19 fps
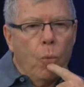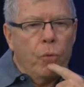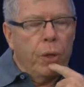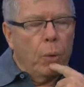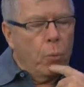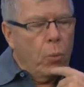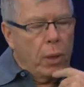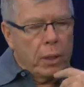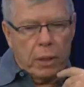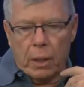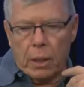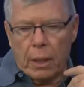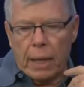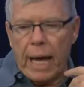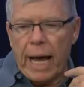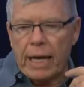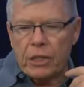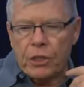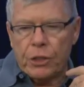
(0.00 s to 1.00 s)
the, one of the
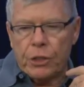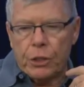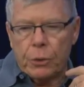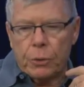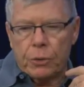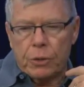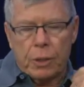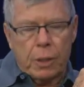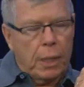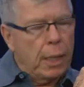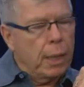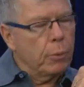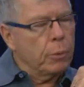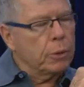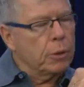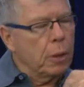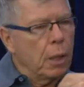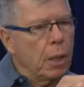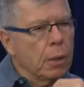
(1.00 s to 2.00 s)
last shoots that I
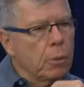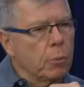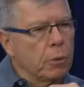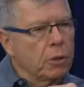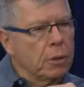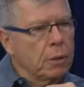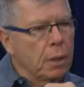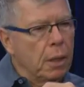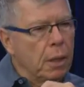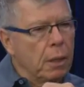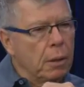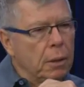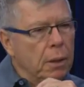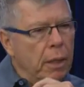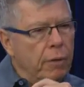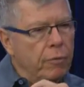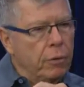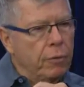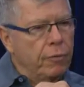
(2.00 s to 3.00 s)
was on was uh,
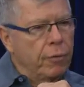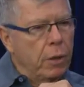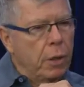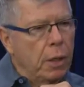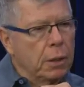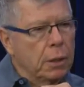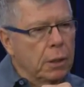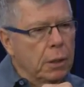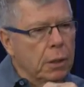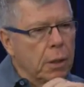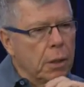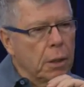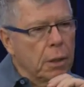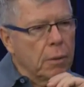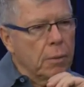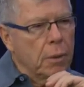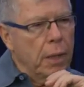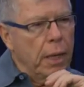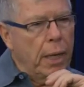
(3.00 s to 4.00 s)
Level Vodka,
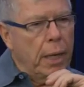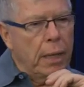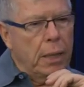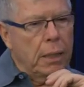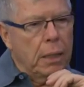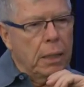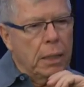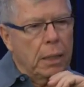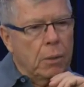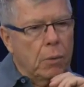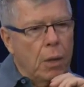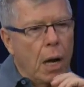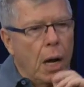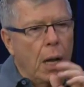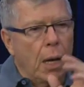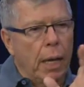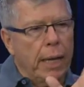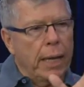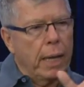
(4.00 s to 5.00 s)
and it
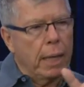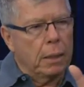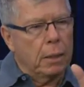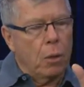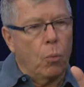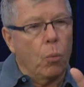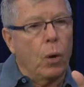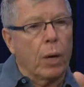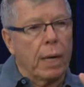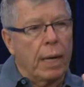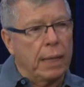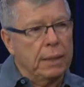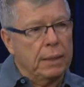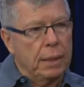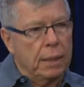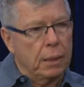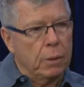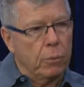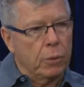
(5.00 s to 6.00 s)
all I had, what I
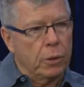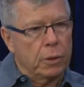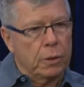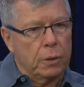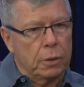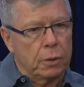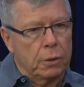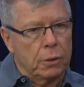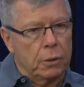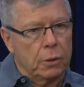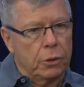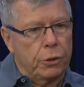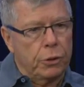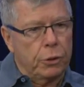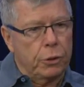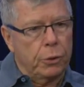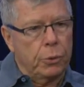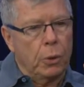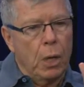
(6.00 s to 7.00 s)
did was
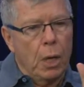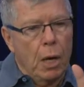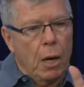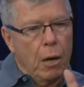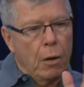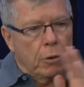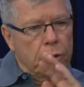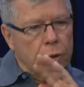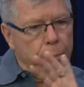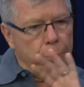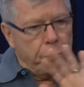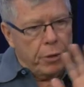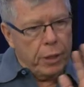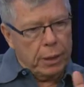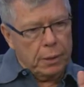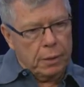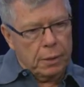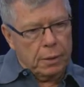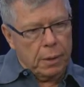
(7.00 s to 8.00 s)
to
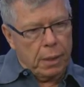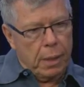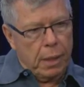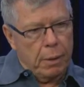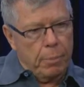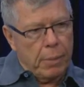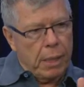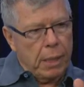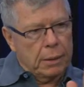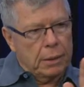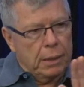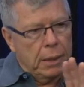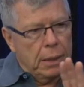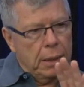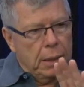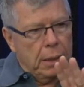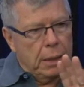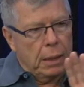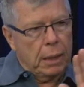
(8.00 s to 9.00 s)
spritz a
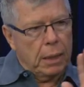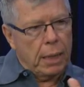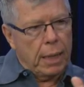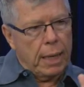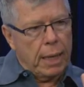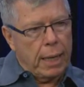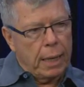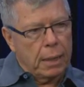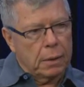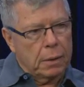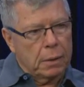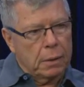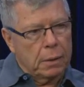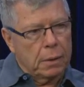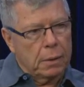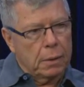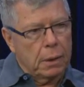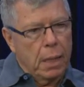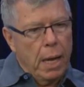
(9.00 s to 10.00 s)
martini
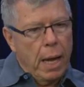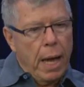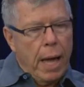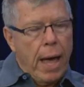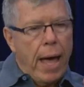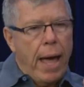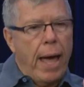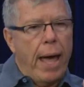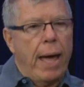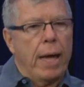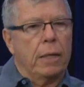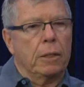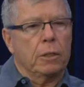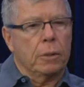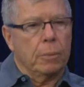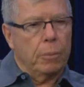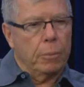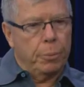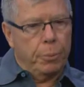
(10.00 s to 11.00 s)
glass
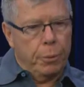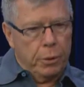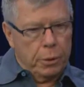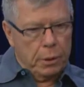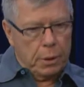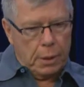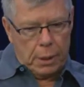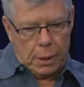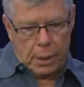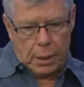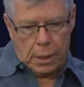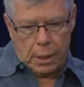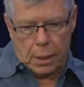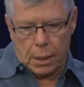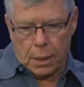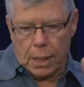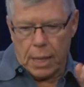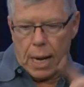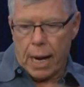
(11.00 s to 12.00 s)
and put the
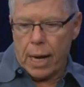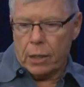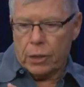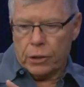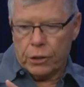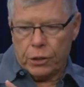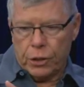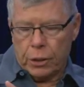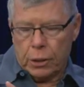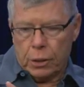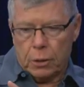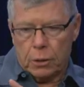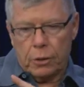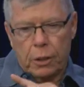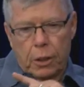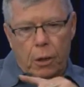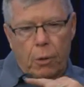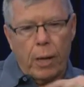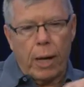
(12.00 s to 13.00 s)
uh, garnish in.
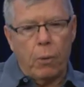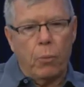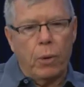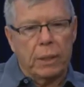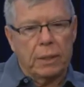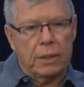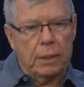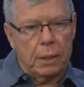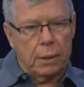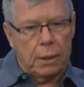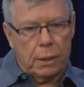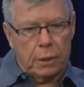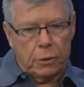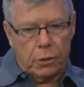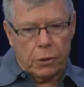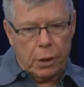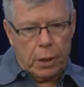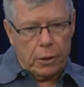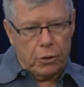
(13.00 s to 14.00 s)
So I was at
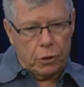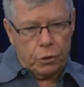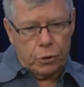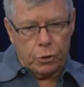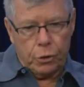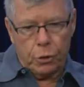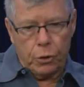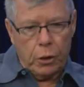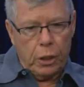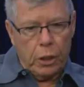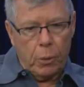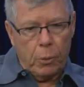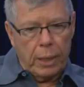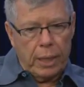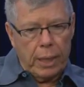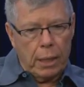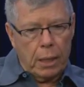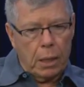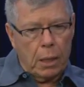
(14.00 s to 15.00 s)
the, at the studio
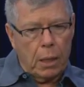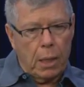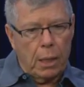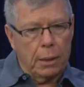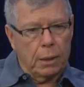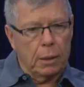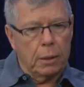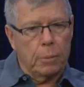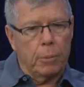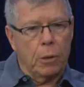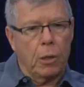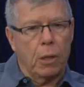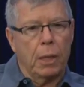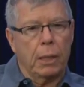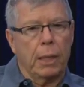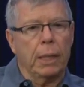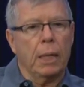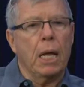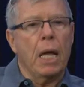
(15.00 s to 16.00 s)
at eight o'clock in the
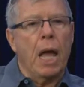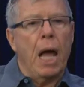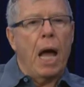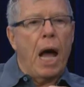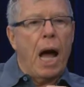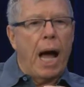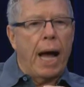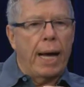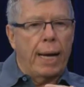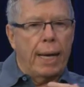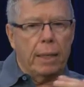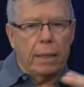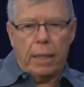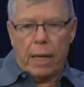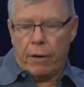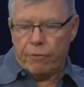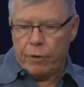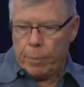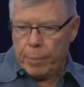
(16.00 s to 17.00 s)
morning. I,
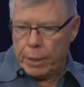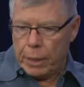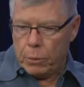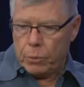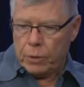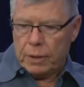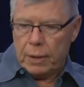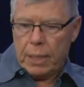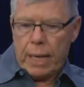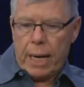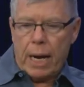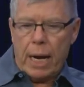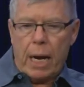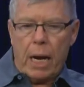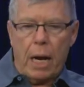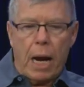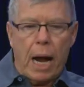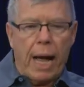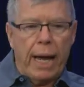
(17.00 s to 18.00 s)
everybody was
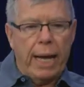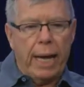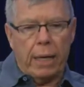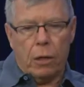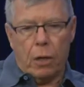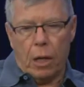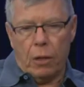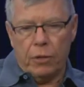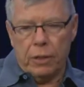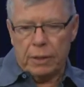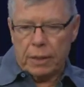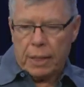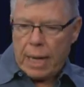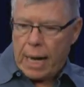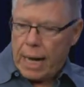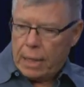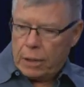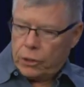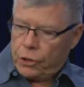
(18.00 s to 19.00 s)
there. I had all these
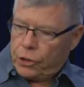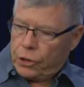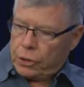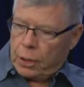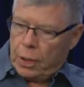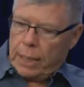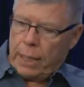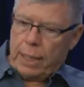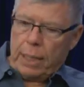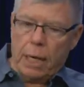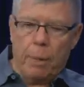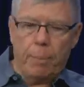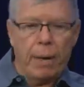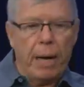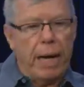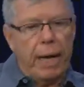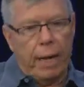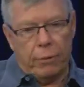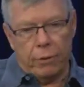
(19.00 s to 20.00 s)
garnishes laid
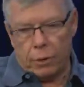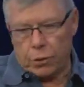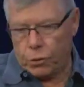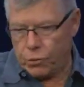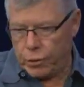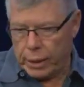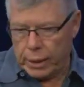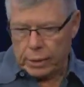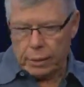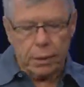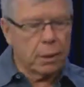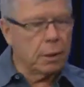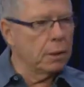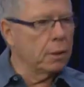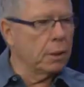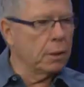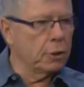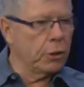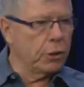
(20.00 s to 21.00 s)
up. I had the drinks,
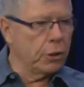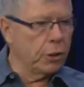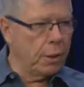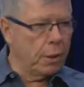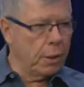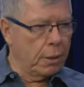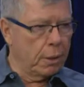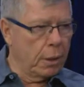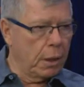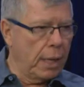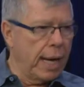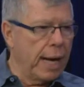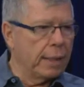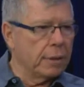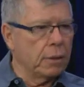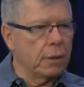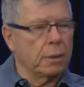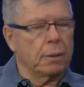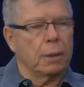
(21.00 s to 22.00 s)
the uh,
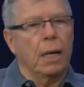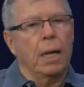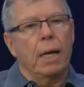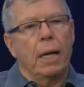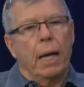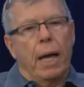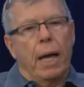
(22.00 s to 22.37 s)
glasses,